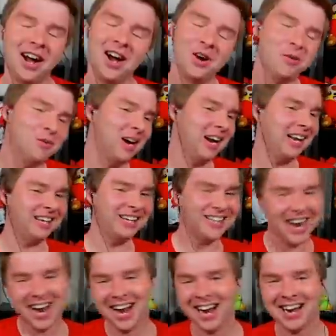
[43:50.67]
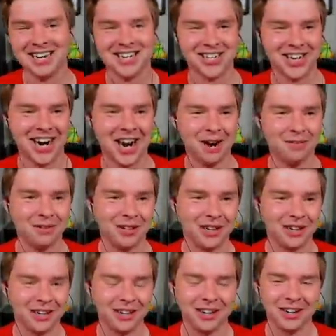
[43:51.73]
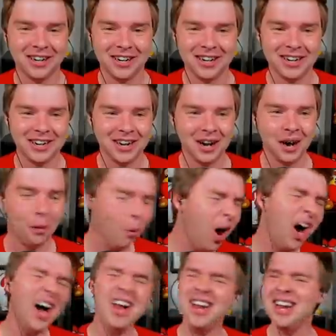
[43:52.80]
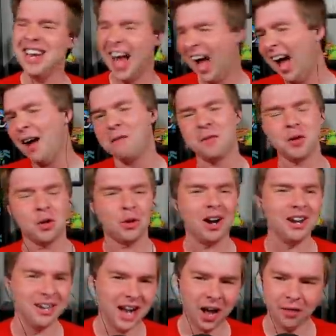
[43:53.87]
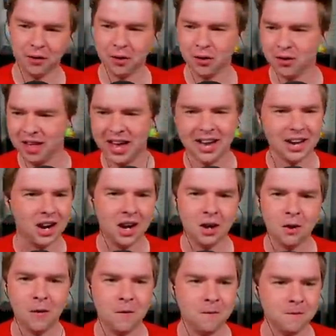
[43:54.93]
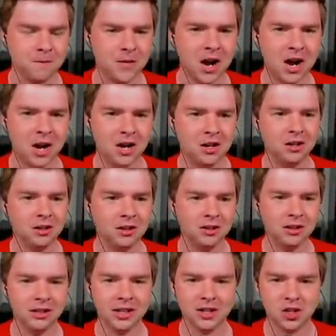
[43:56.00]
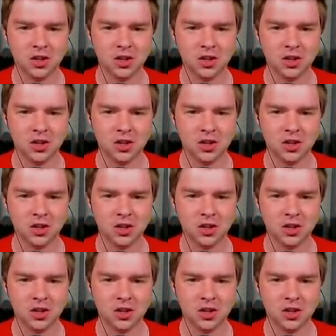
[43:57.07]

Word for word: Oh my God, Traveler. One after another, they all fall to